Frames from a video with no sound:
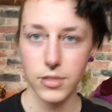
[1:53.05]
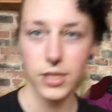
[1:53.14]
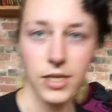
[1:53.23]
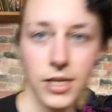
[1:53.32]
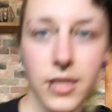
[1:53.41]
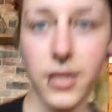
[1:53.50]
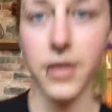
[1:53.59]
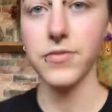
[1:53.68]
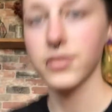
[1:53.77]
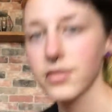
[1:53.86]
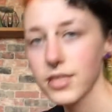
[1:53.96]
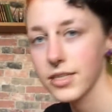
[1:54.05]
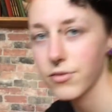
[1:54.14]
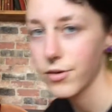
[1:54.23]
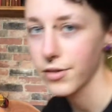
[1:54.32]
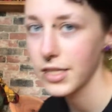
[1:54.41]
He lives, he
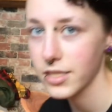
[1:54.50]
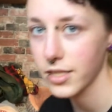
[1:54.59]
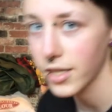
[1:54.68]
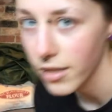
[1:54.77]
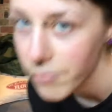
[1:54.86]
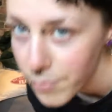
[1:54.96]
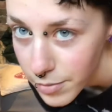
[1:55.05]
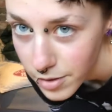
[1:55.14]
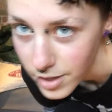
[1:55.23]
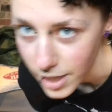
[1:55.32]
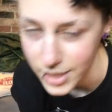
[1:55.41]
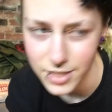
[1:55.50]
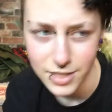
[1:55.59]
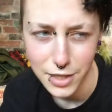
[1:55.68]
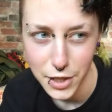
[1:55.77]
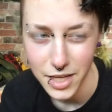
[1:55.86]
or he's gonna live I guess
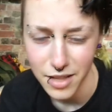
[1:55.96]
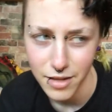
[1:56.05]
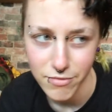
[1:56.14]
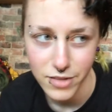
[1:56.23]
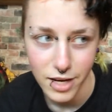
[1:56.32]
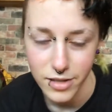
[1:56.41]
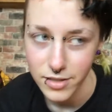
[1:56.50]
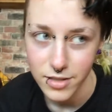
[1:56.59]
he's not gonna live there.